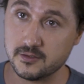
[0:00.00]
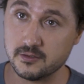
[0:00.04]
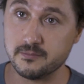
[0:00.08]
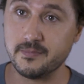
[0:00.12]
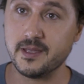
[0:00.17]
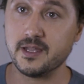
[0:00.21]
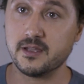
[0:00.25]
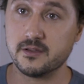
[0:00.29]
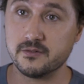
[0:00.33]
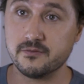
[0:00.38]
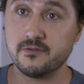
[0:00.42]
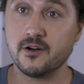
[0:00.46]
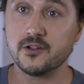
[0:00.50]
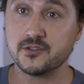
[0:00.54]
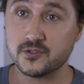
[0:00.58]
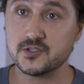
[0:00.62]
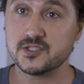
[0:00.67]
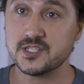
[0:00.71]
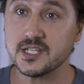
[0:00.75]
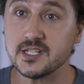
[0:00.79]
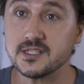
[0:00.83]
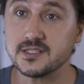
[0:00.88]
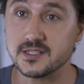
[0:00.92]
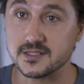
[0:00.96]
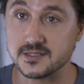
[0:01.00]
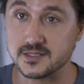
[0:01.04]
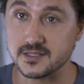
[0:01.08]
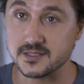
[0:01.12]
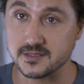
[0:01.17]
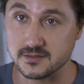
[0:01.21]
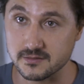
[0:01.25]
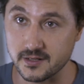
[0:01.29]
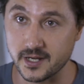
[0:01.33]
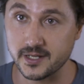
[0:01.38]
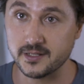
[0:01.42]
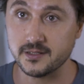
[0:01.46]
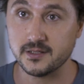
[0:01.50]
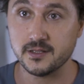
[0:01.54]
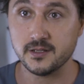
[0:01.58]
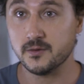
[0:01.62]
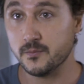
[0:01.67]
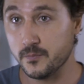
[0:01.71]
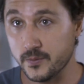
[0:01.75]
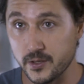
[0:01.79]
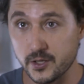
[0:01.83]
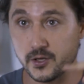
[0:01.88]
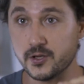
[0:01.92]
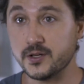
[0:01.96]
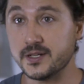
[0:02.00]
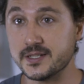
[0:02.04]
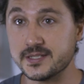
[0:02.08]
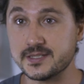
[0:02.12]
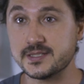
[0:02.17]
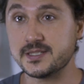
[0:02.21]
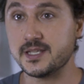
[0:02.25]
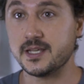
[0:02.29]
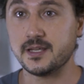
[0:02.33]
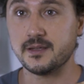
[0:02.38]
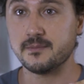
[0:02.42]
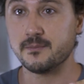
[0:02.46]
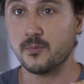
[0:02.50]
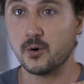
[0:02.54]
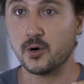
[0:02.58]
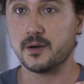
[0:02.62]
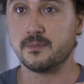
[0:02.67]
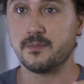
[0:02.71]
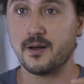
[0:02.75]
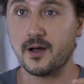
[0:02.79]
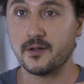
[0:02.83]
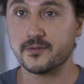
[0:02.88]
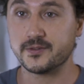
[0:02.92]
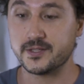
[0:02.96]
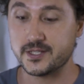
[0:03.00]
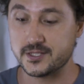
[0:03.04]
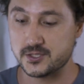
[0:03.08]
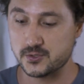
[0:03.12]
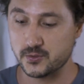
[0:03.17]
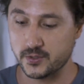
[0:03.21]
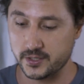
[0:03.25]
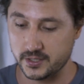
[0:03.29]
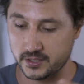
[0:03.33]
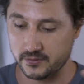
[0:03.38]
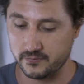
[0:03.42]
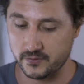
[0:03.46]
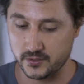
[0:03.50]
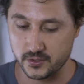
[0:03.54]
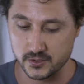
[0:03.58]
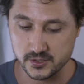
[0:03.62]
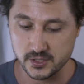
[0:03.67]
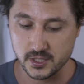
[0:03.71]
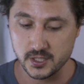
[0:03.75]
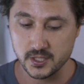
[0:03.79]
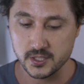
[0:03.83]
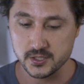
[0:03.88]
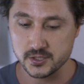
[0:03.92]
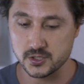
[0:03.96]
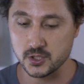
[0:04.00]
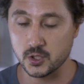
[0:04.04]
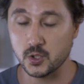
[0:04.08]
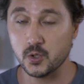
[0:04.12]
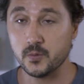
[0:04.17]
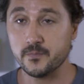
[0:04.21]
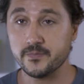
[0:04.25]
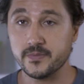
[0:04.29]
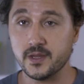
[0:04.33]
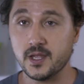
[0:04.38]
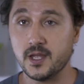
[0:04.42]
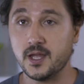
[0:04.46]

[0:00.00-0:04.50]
to make photosynthesis, right? We're gonna see more about this during the videos. So